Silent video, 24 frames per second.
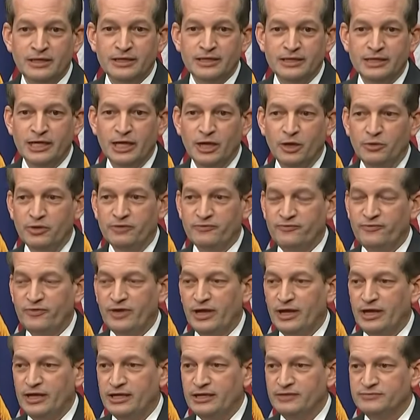You know,
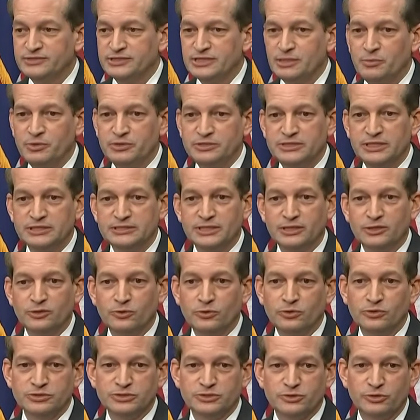if someone does a
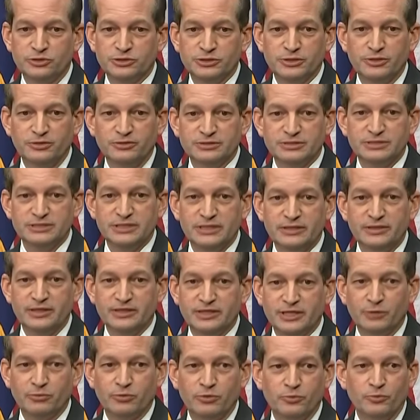Google search, they'll see that
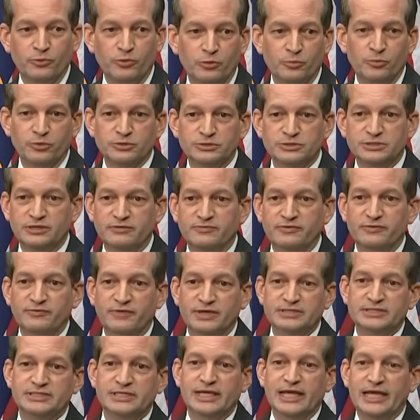there were rumors of
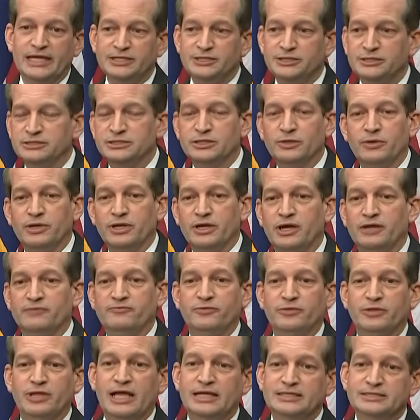investigations going on
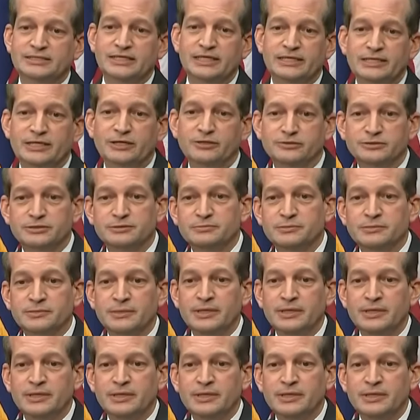for the last 10 years.